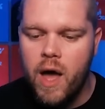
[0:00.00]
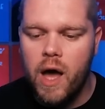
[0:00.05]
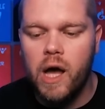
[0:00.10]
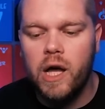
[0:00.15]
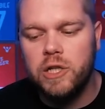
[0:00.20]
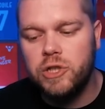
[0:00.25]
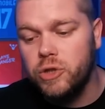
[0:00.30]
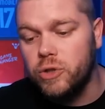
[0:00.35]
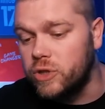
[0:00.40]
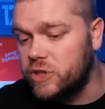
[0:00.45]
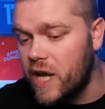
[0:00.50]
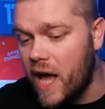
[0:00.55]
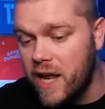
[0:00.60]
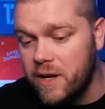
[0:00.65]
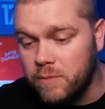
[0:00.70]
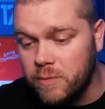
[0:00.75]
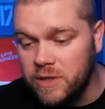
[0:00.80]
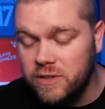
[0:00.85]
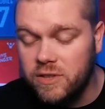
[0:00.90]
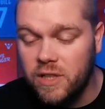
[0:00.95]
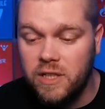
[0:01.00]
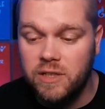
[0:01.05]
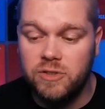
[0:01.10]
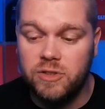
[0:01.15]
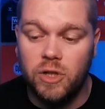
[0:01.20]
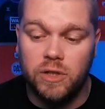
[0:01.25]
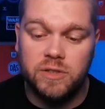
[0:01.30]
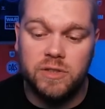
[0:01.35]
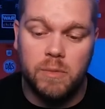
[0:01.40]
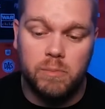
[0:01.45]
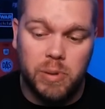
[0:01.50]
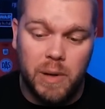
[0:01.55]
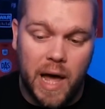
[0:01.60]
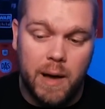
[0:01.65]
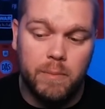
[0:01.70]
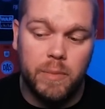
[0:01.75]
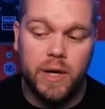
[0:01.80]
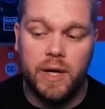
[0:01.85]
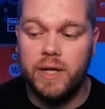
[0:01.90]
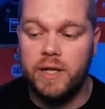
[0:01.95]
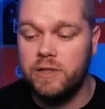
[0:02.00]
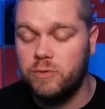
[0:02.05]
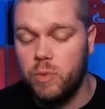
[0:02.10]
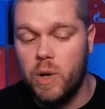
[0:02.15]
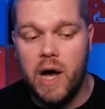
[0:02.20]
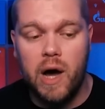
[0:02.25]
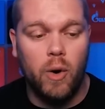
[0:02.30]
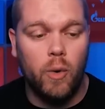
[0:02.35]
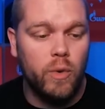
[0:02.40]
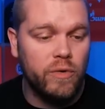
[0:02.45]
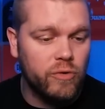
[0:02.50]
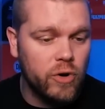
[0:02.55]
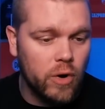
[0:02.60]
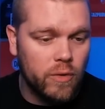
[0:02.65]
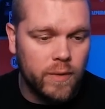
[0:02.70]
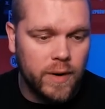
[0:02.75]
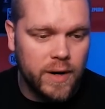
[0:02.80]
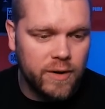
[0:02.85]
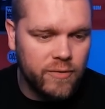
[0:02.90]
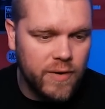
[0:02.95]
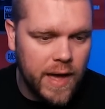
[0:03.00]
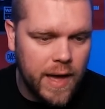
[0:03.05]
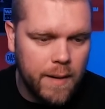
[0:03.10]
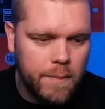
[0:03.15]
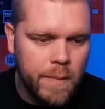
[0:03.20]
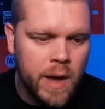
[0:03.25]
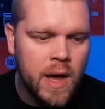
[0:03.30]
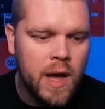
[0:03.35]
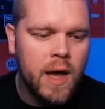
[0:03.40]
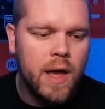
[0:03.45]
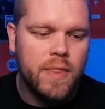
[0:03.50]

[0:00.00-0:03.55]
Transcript: George Edmondson has gone to Blackburn as well. We've got rid of him.